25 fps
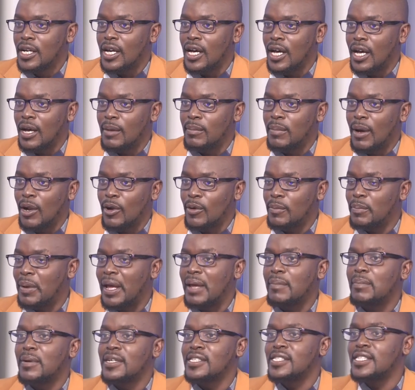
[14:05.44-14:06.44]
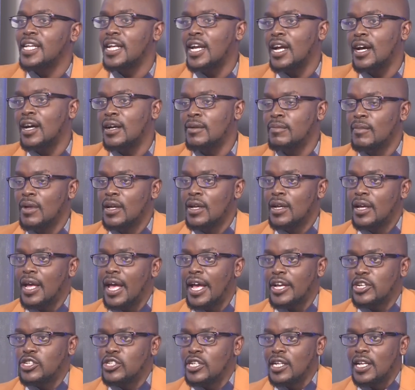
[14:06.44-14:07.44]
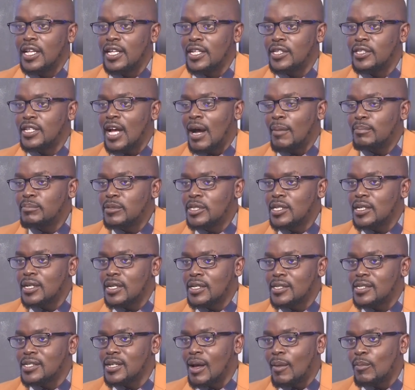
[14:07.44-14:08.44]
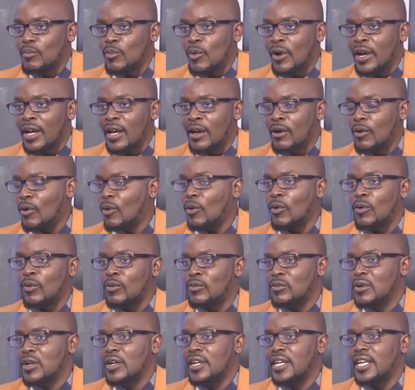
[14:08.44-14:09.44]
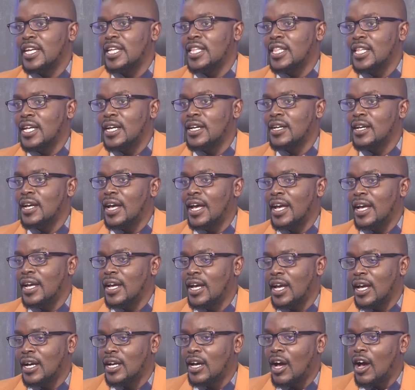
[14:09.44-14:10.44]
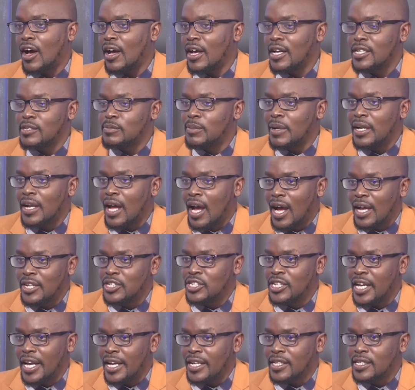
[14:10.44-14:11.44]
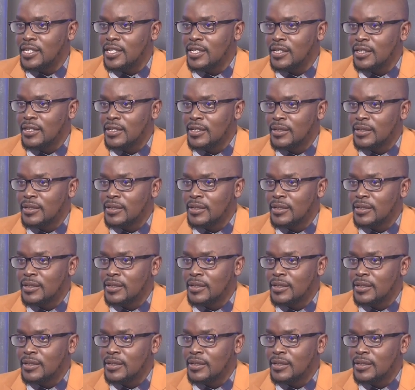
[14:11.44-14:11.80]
ballot papers that are actually dumped somewhere, or either a car has been hijacked?